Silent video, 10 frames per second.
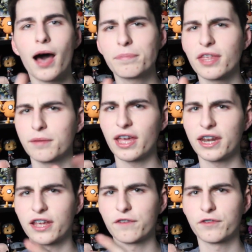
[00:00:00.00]
pop that I'm
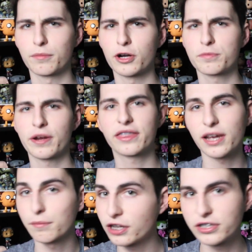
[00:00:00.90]
getting in for the March break
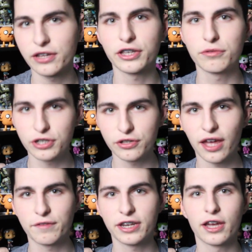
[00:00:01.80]
thing, I'm not telling you till
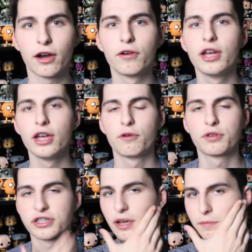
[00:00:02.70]
that video,
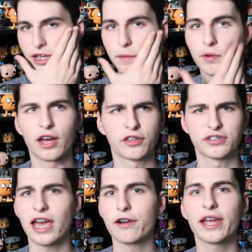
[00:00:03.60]
which is coming up on
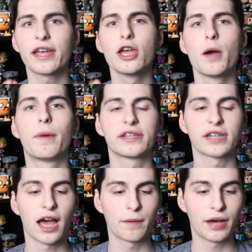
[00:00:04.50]
Saturday. But
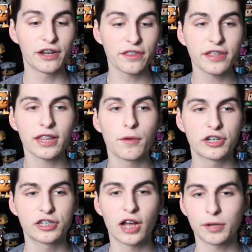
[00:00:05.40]
another thing that I
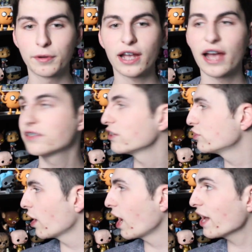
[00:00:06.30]
want to talk about, guys,
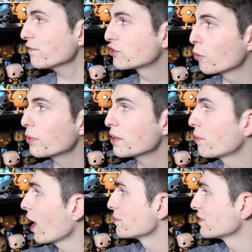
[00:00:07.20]
is I have so many
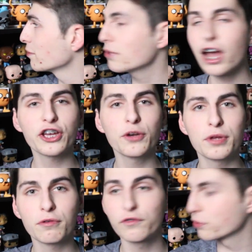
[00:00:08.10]
pops, and I'm not going to
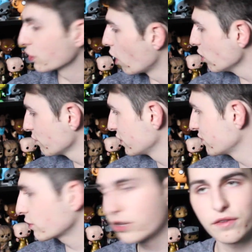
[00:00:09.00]
be reviewing all of
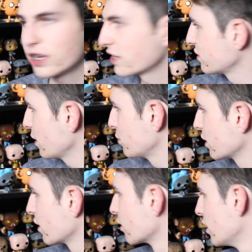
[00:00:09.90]
these. Like, I'll give you an example
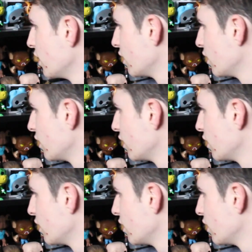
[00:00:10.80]
here.